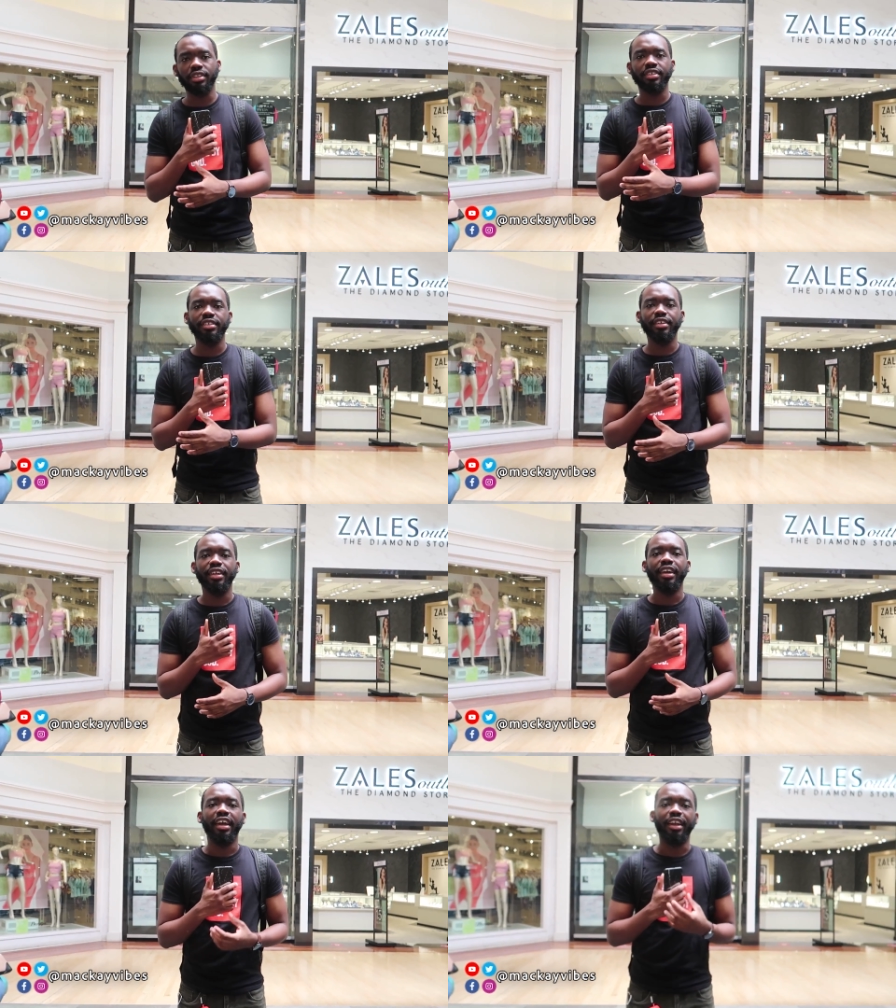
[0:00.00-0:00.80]

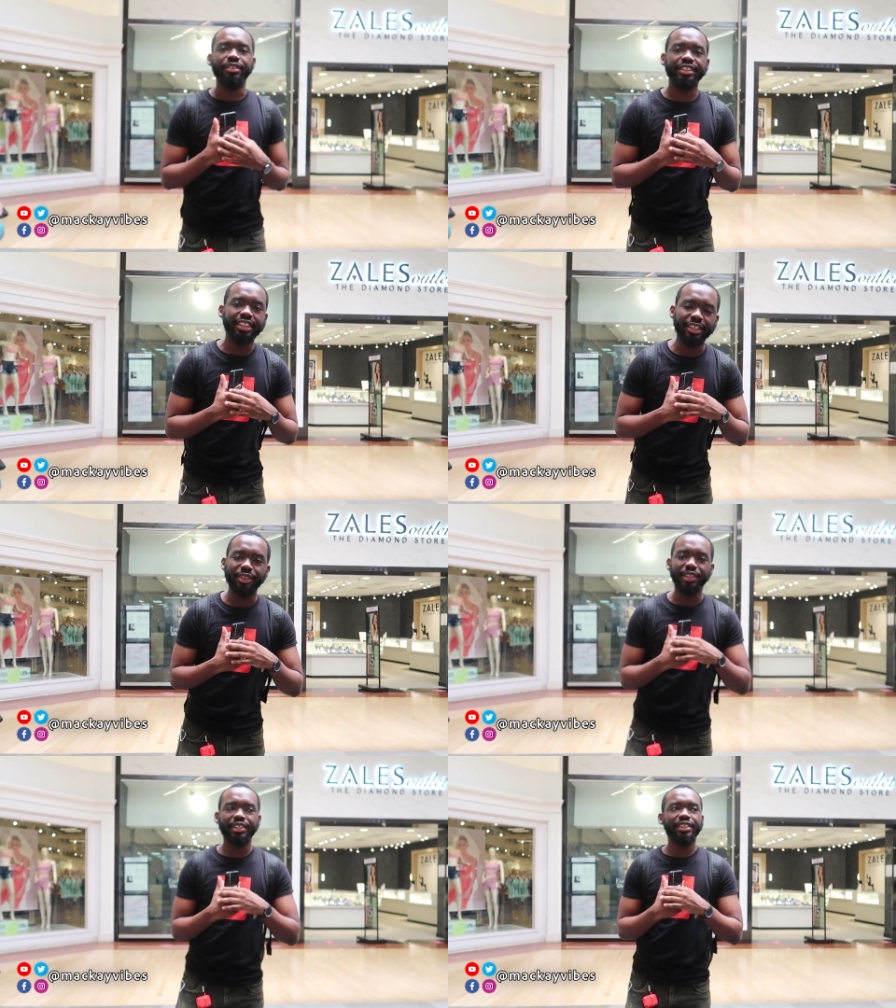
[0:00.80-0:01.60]
and I'll
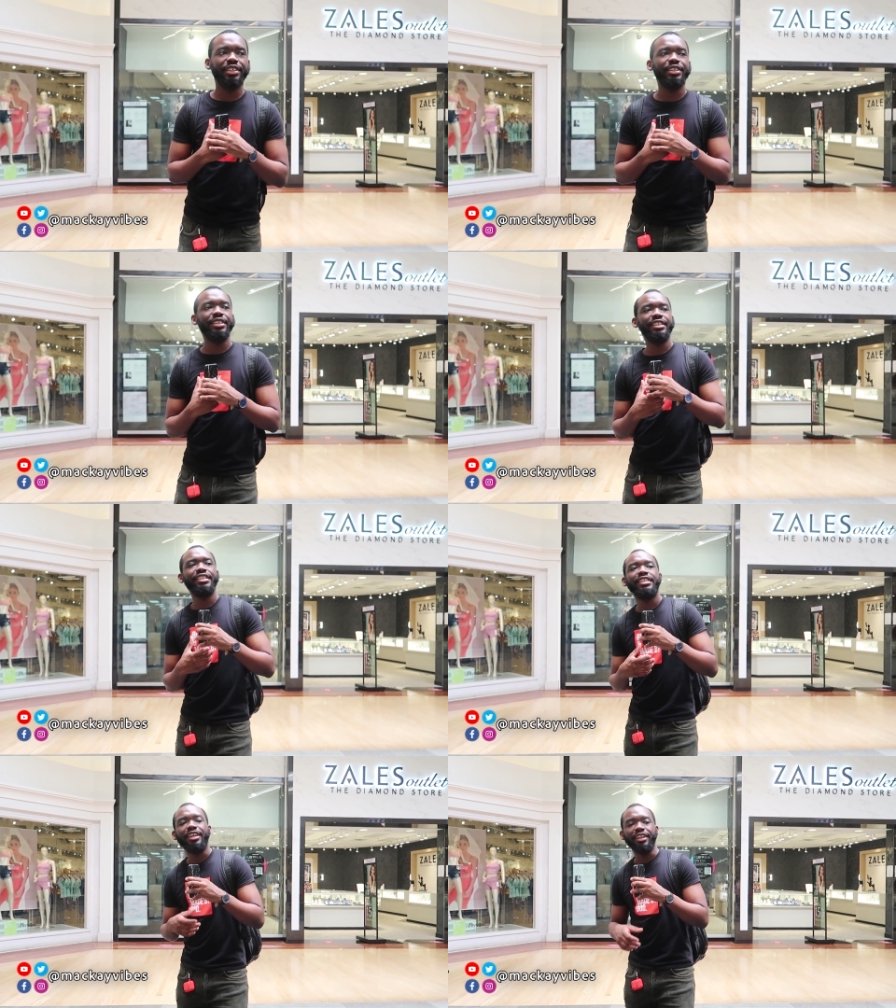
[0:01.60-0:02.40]
see you
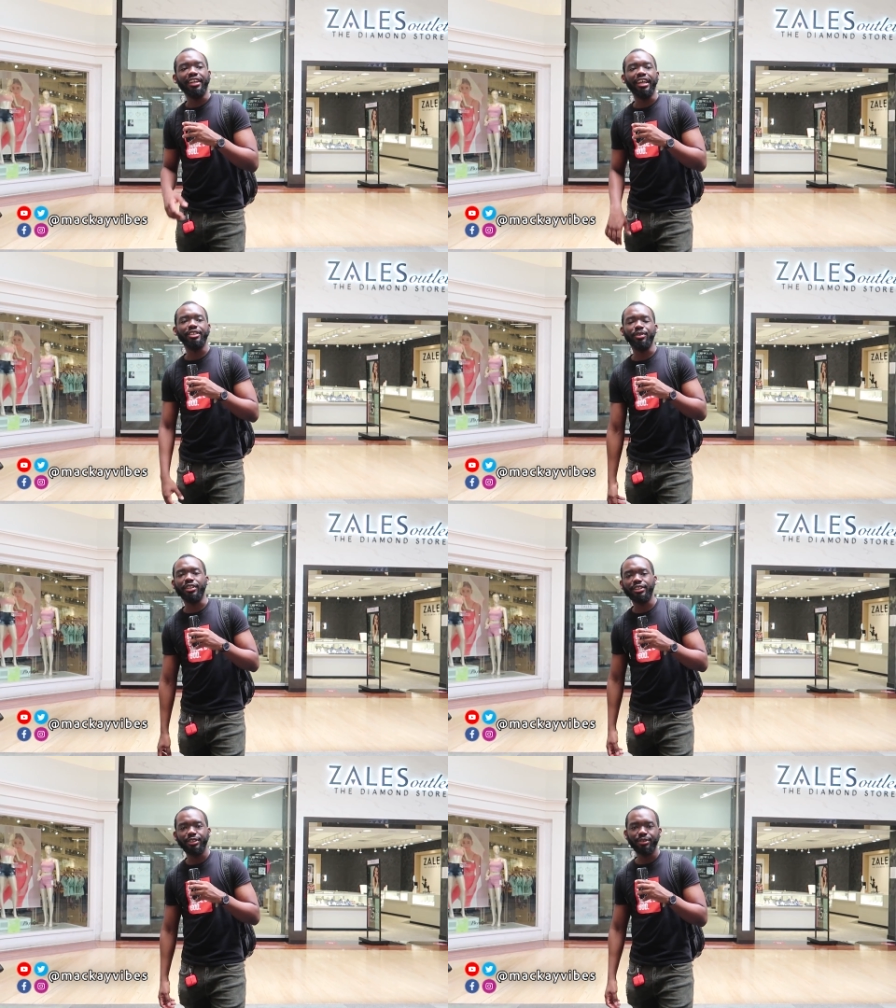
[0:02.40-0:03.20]
on the next one.